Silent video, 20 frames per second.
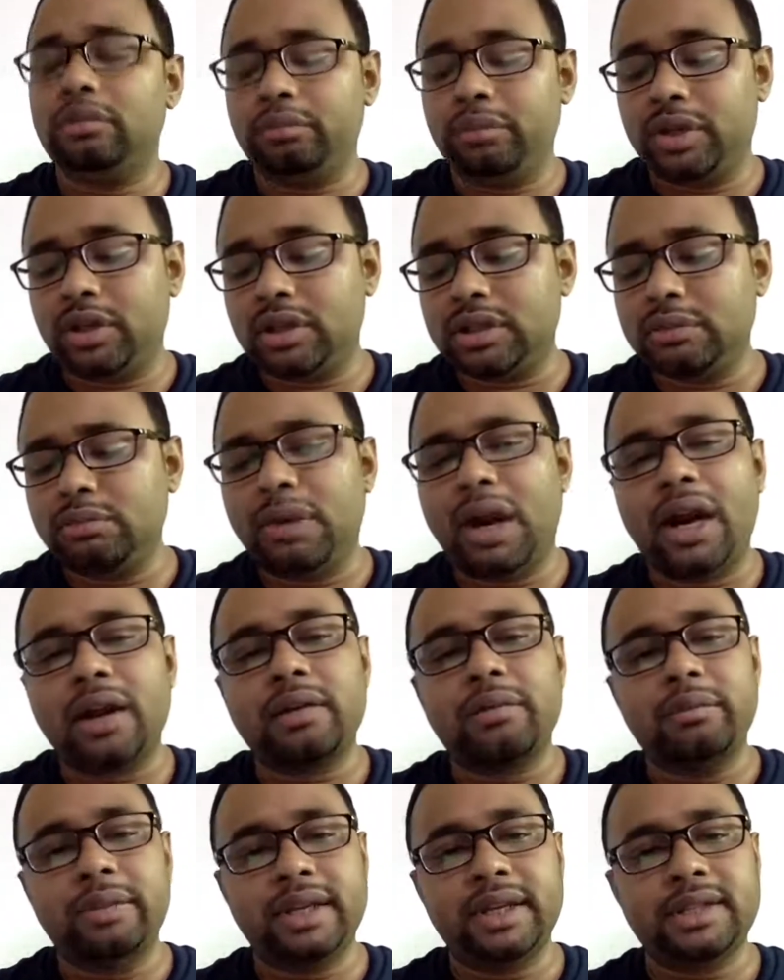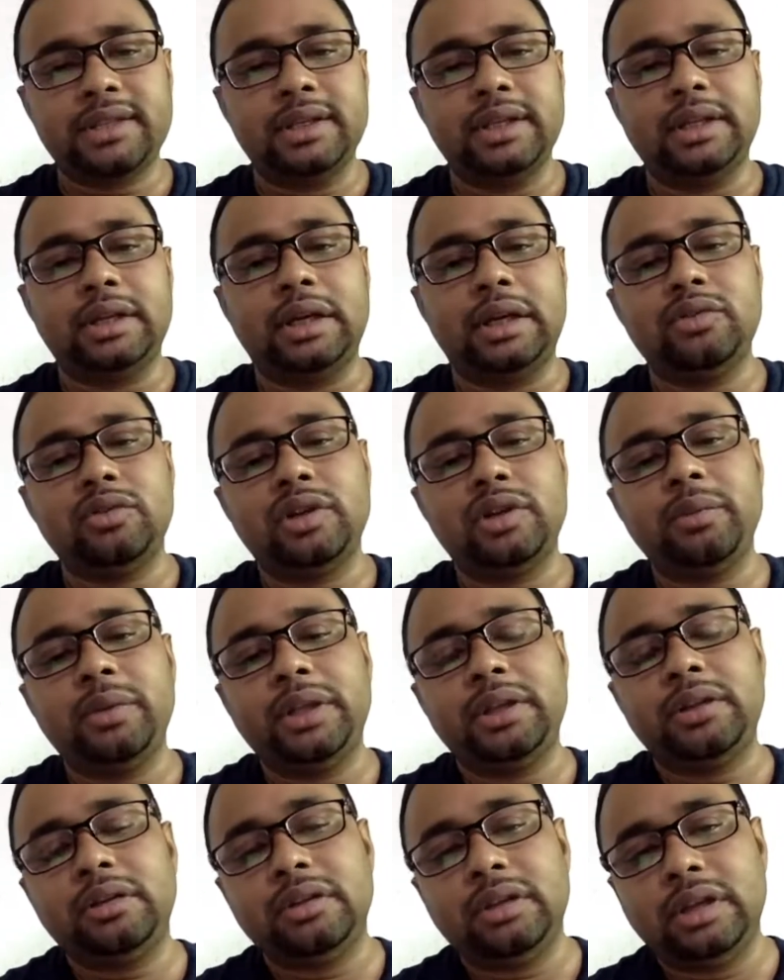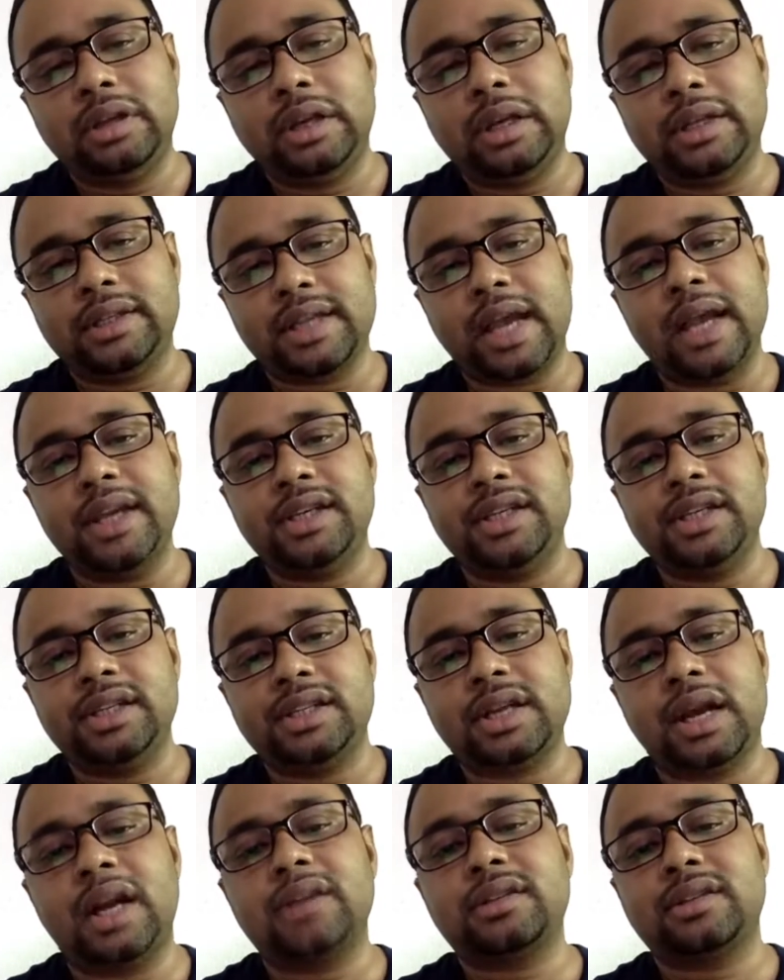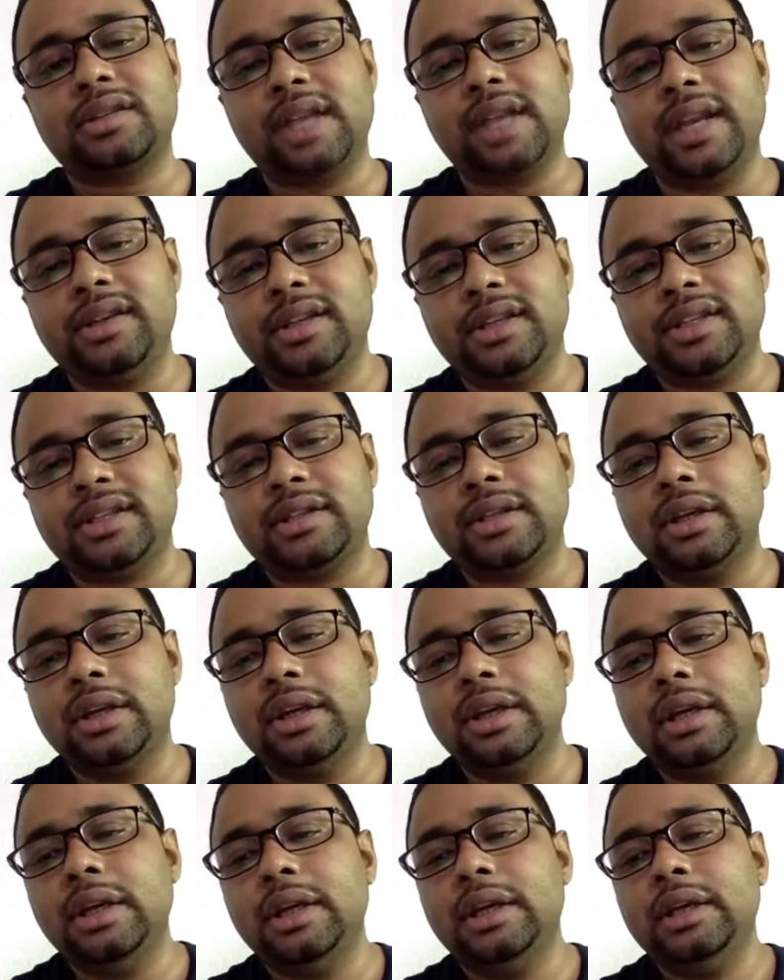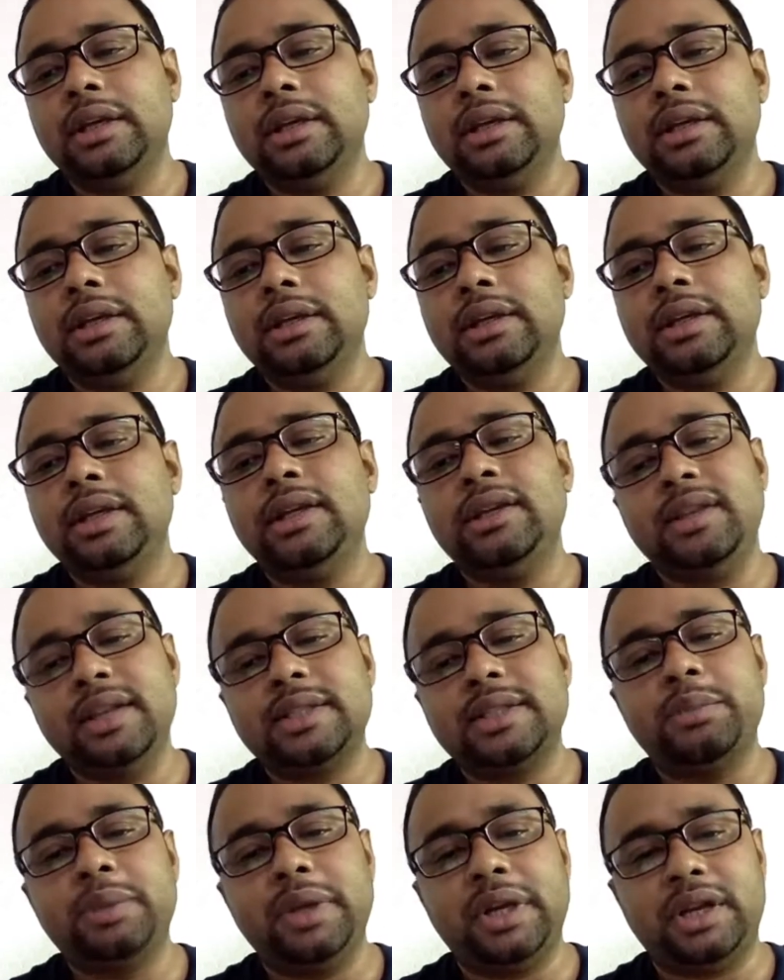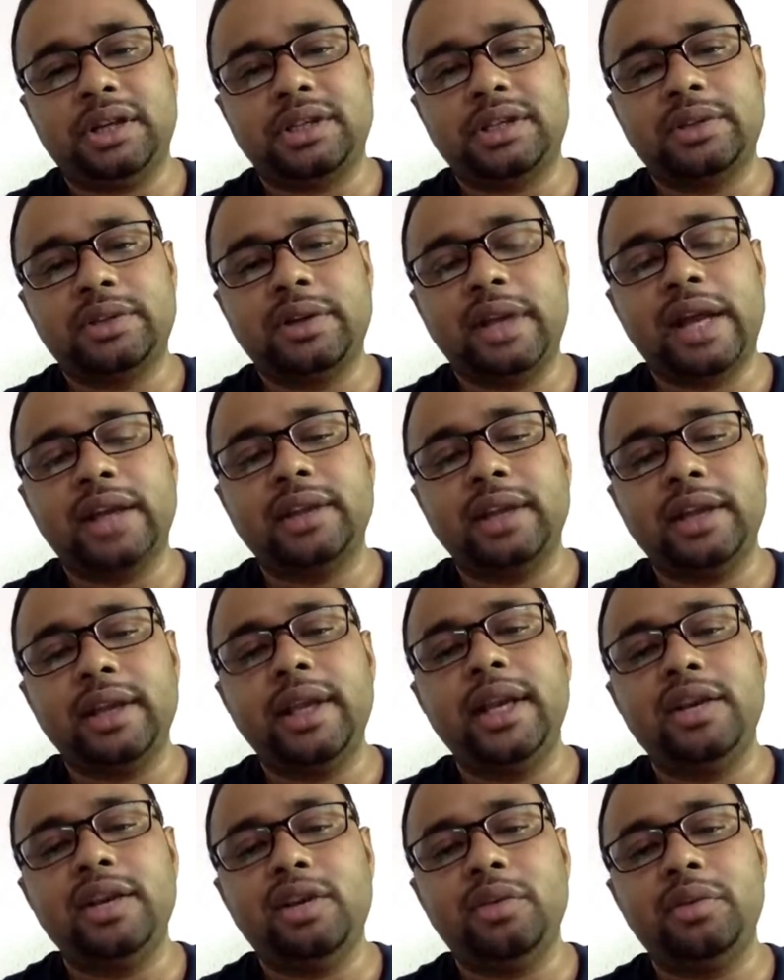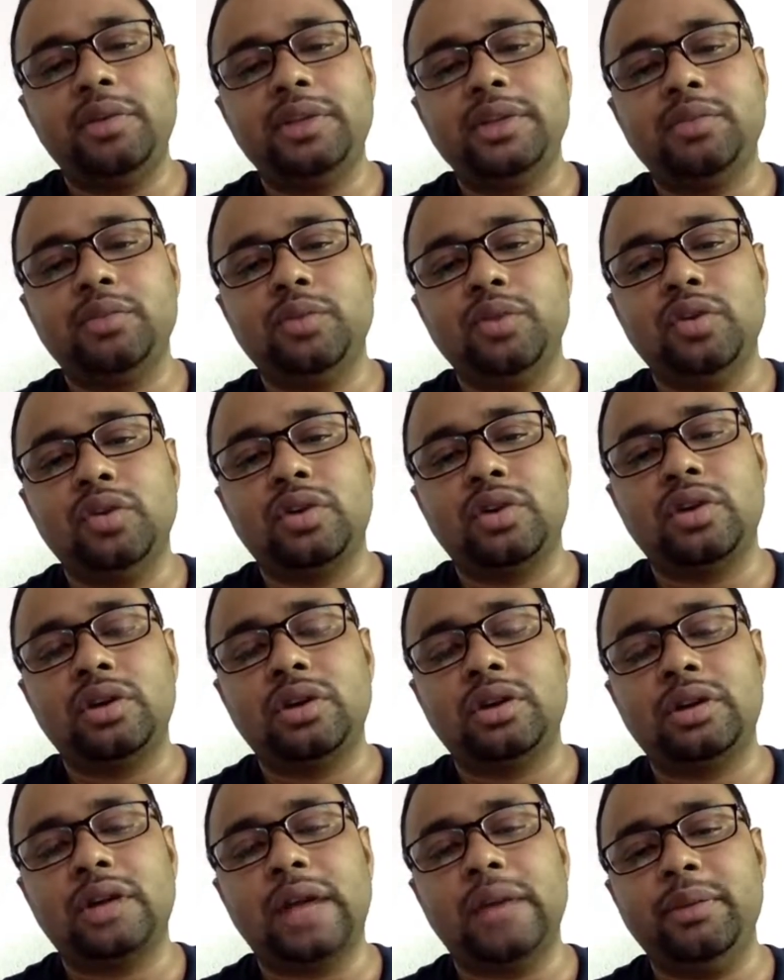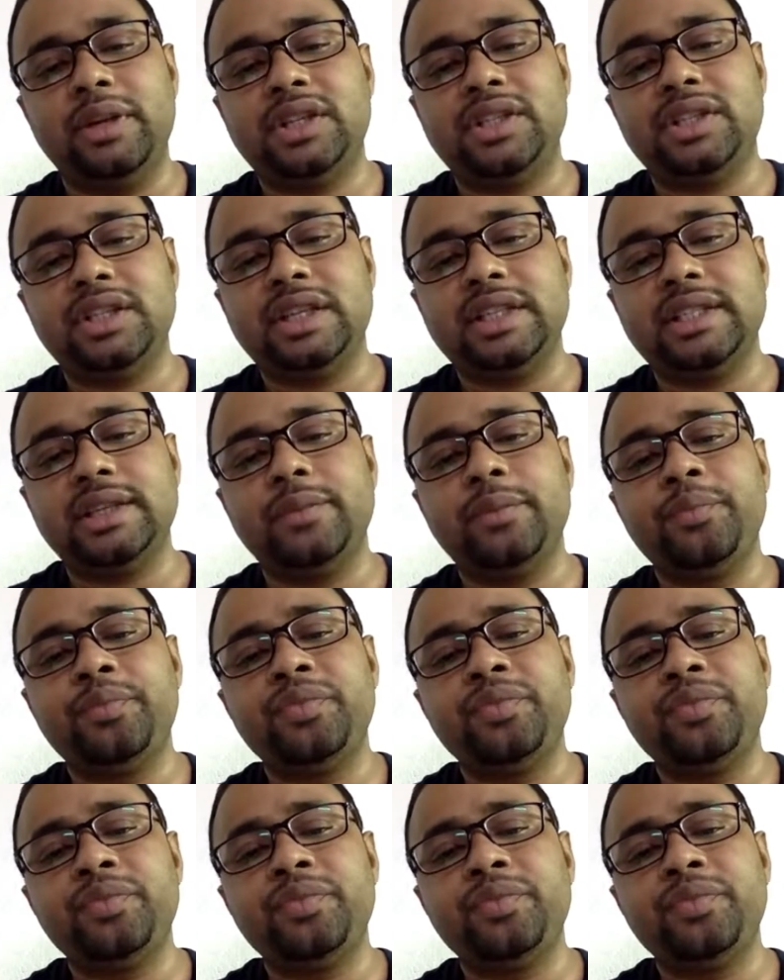because Mark Maslin, a notable scientist, earth scientist, he despairs at the end of his book Climate Change.